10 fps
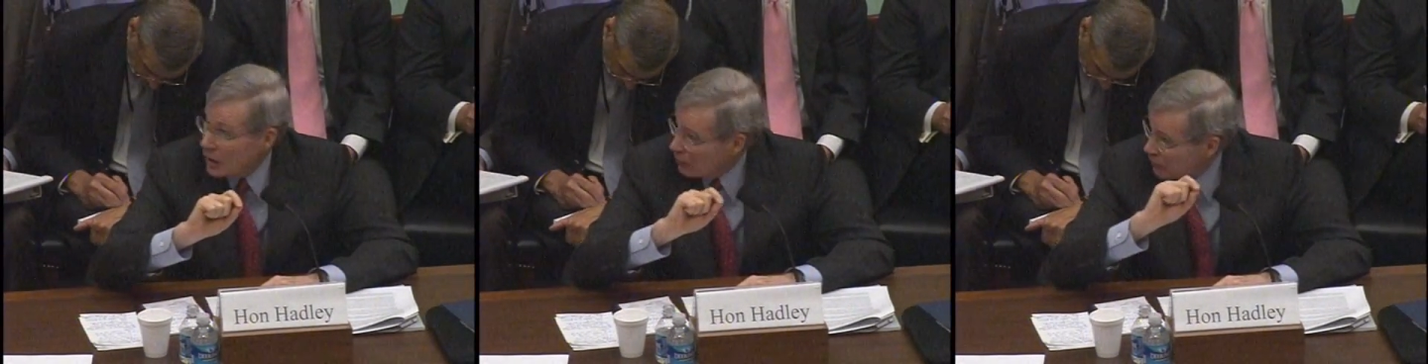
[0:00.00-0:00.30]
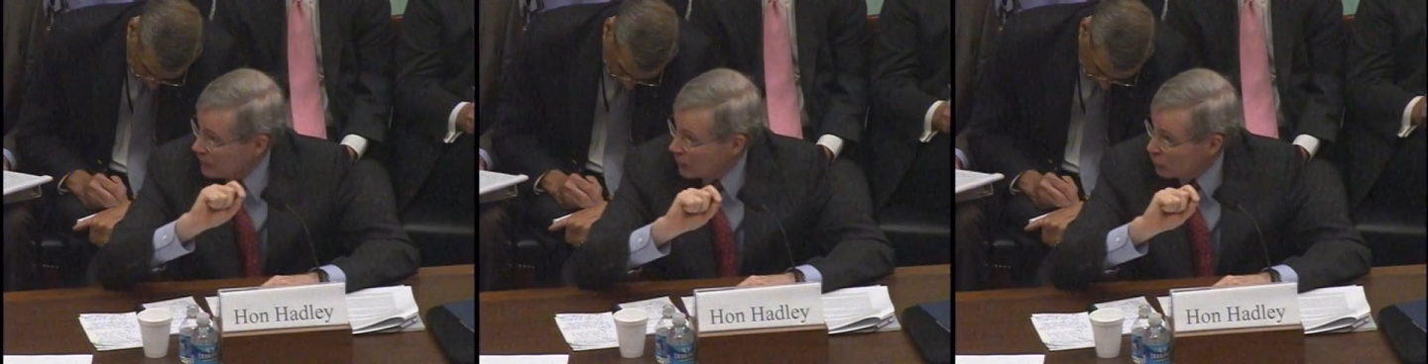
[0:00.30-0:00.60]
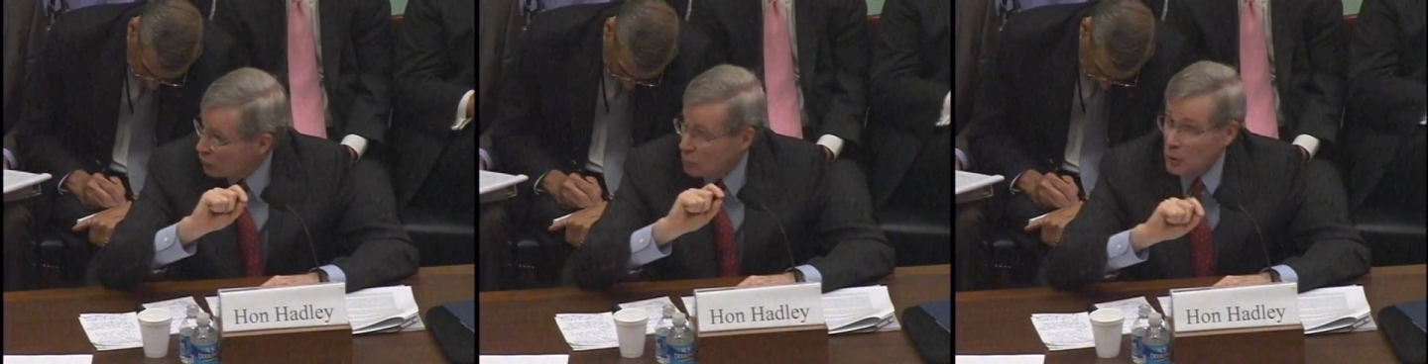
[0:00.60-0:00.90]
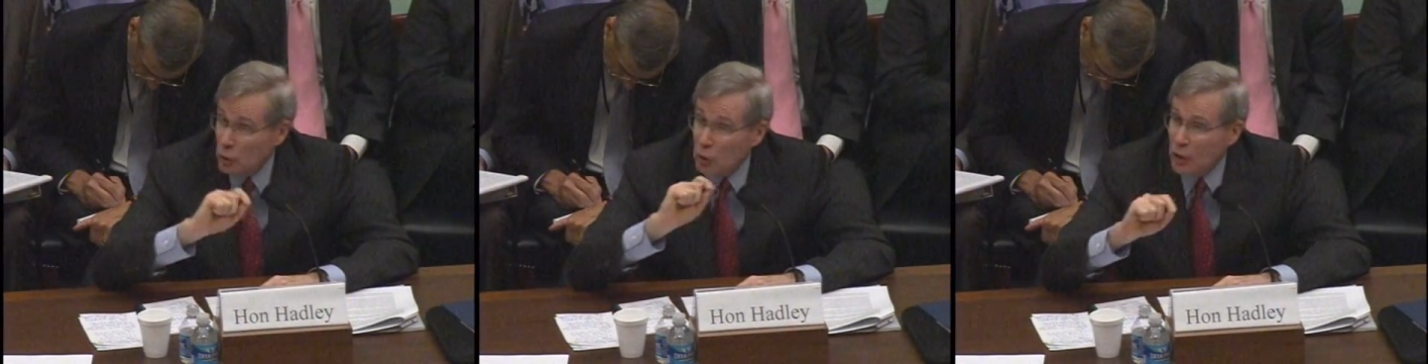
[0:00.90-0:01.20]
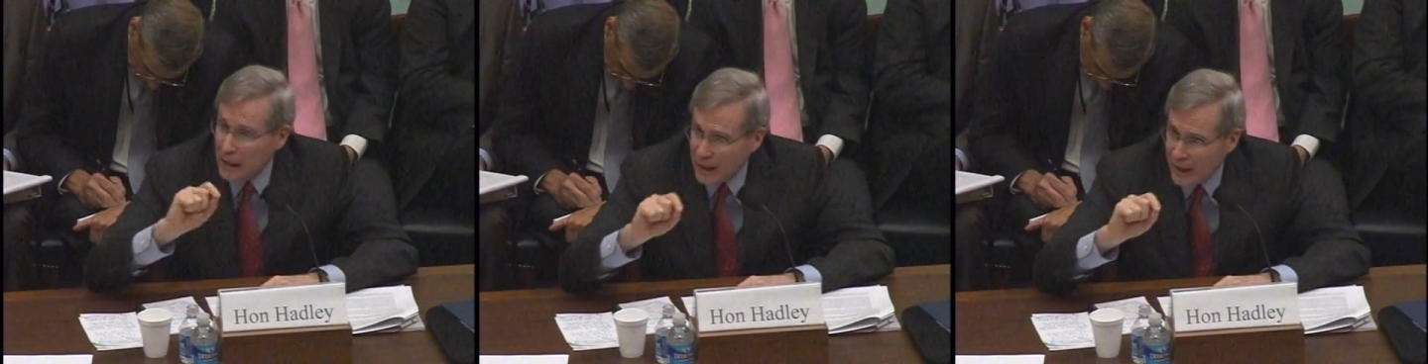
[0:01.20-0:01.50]
of things to be
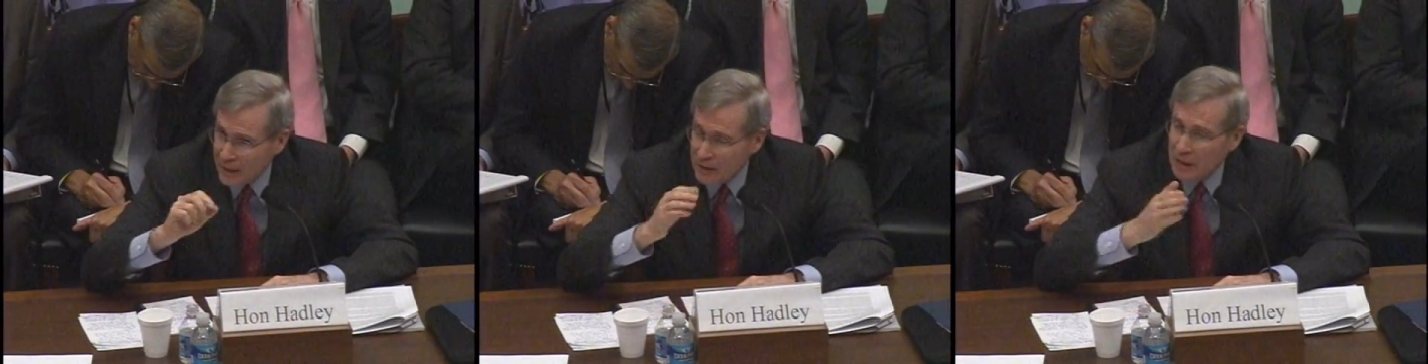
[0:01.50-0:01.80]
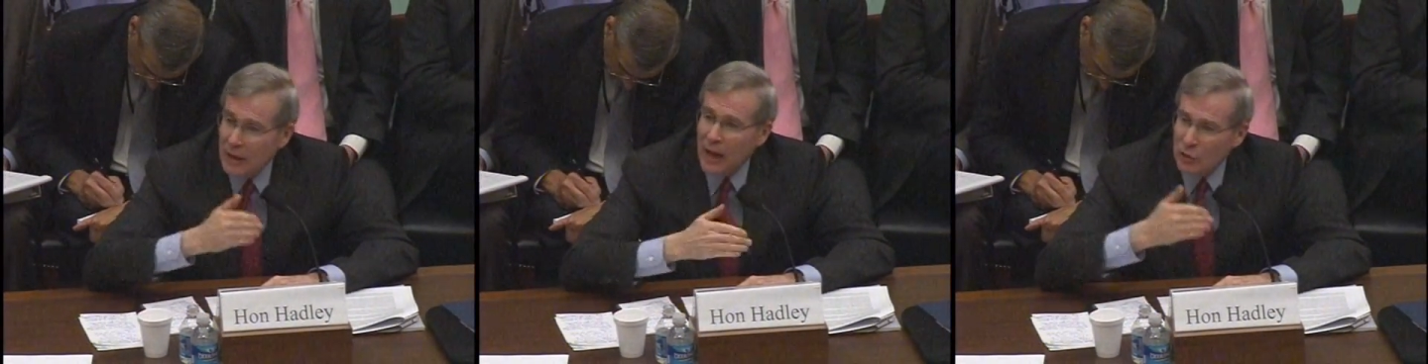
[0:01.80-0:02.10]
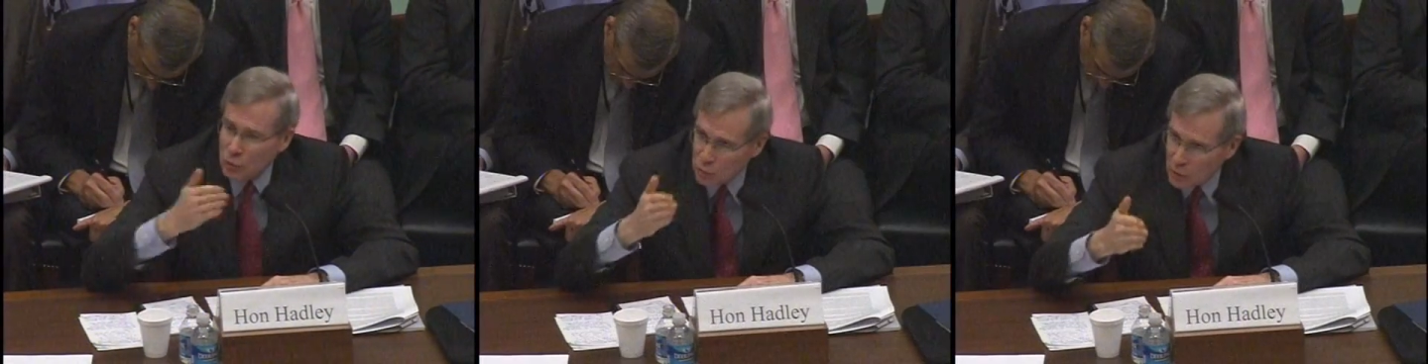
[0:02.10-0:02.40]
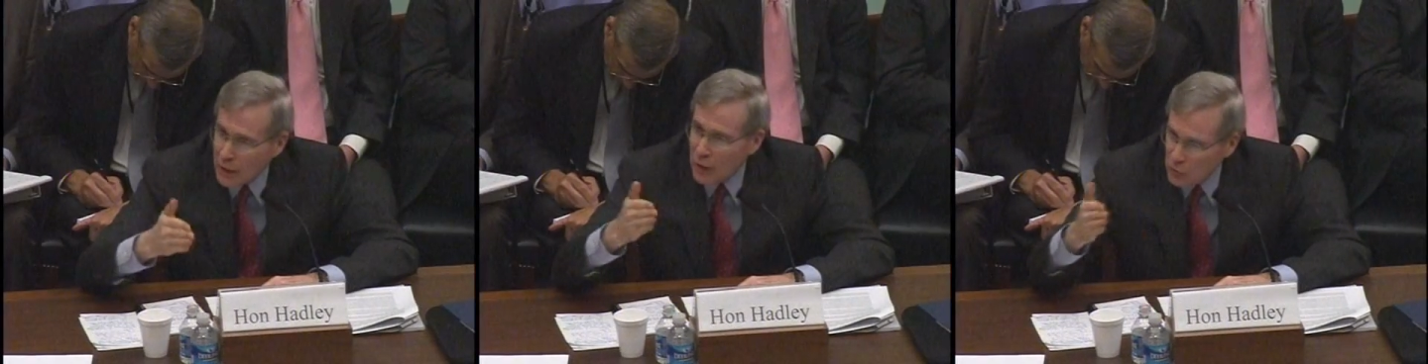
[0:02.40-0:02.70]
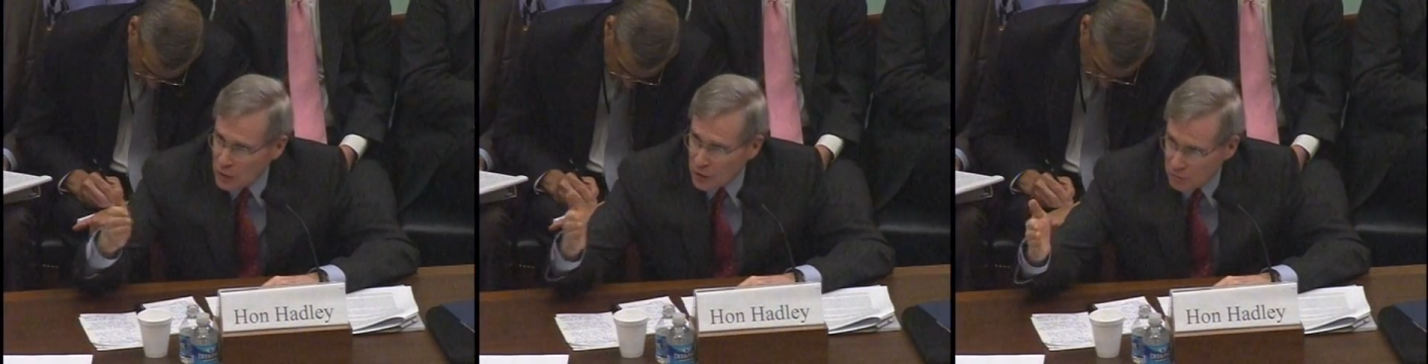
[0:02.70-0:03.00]
looking at as you look
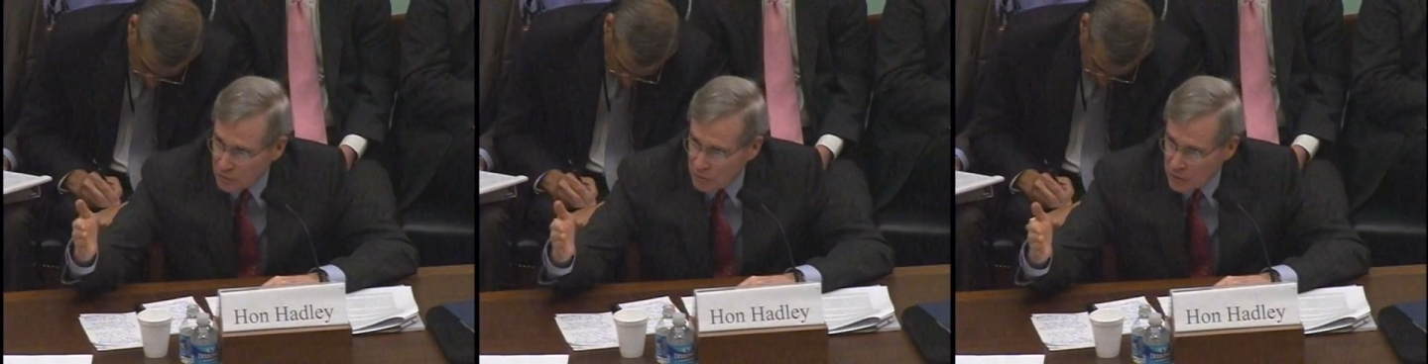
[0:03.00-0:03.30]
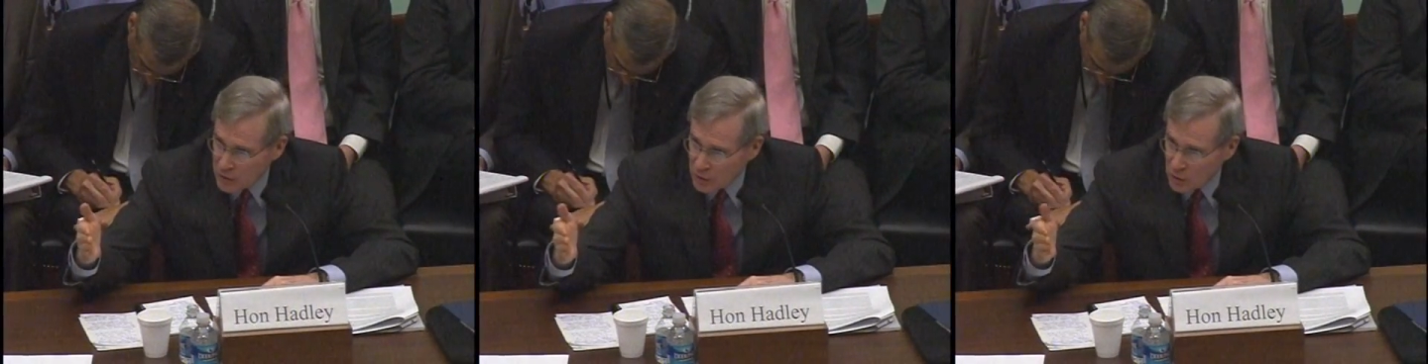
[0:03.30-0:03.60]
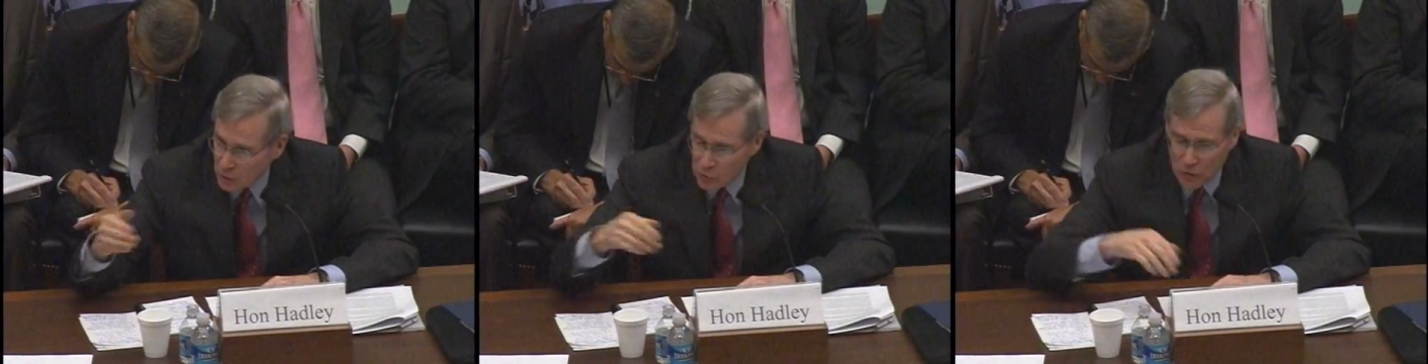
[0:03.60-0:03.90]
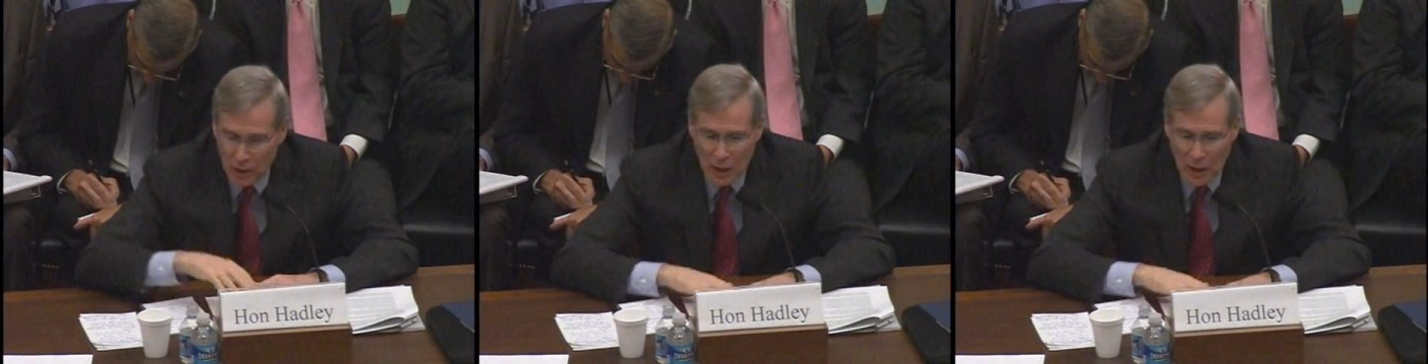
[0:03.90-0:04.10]
out 10, 15 years.